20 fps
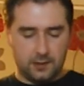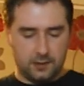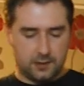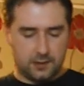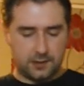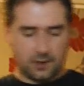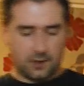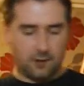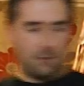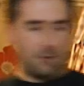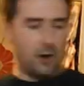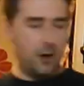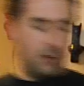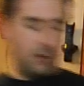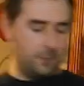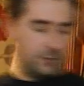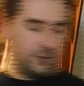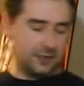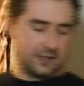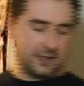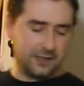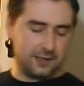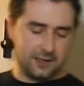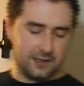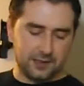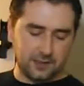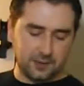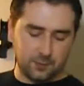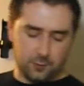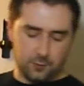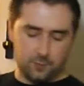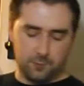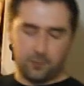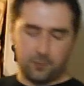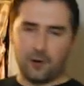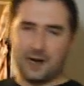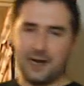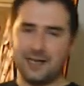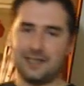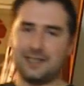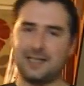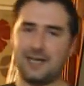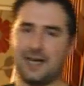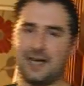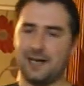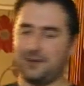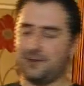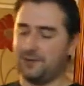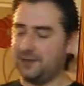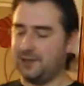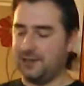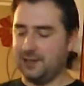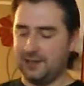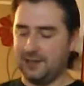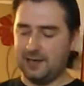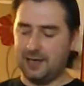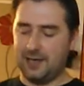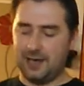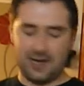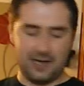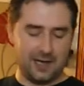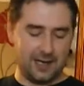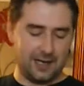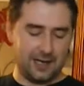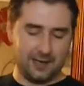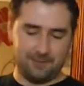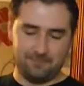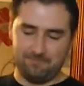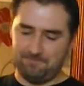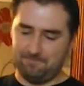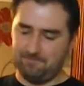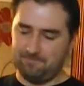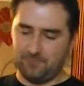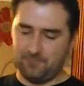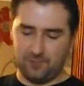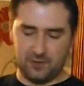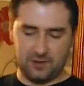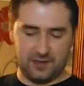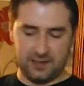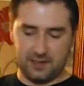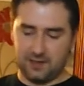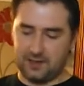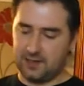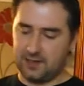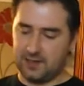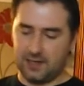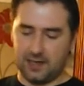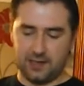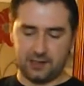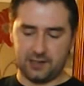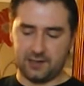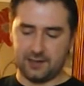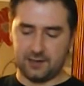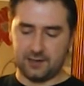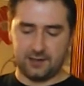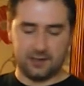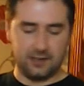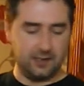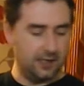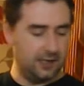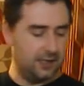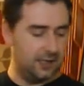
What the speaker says: So I'm hoping that this will break down these starches.